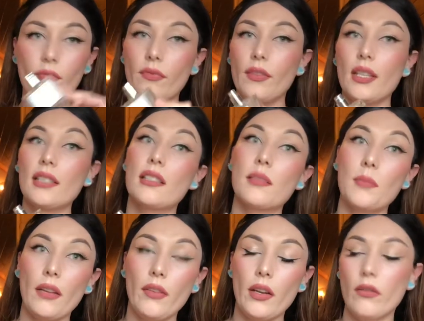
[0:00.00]
This is my
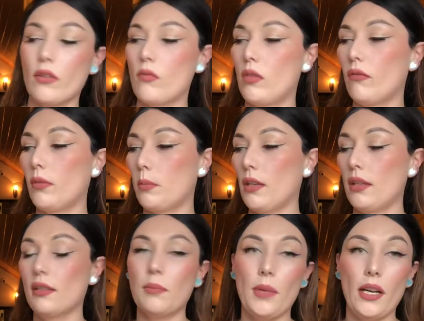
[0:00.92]
favorite one from the
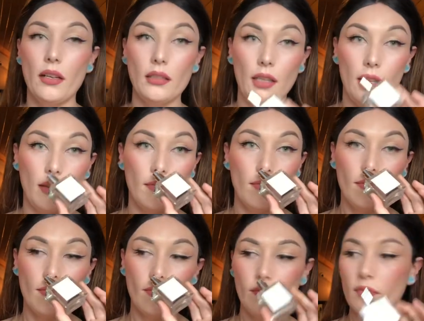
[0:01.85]
inspired line,
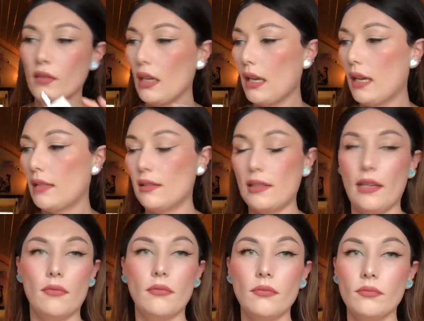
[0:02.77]
hands down.